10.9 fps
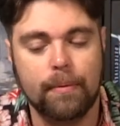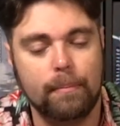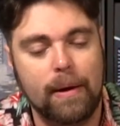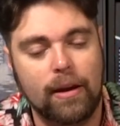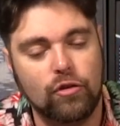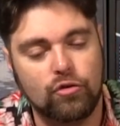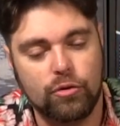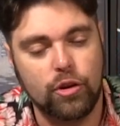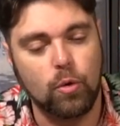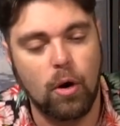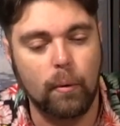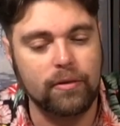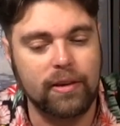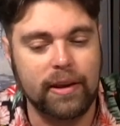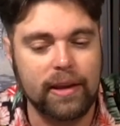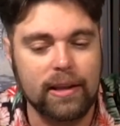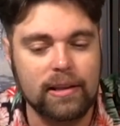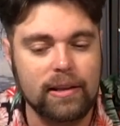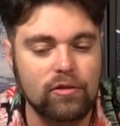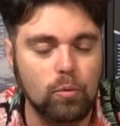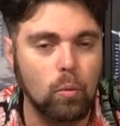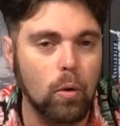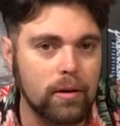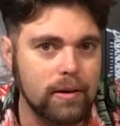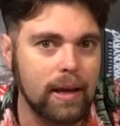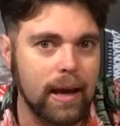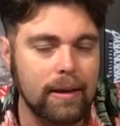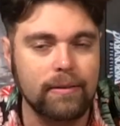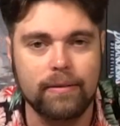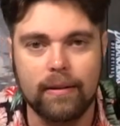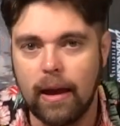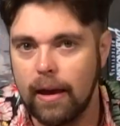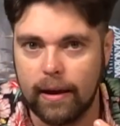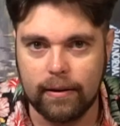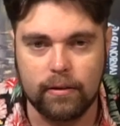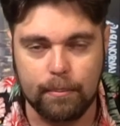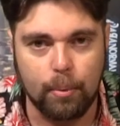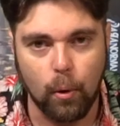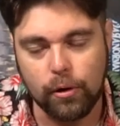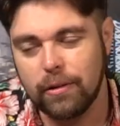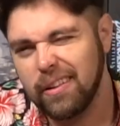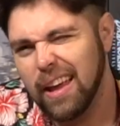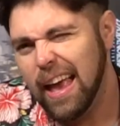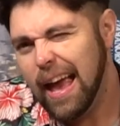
Making sure that you always get at least one case is important,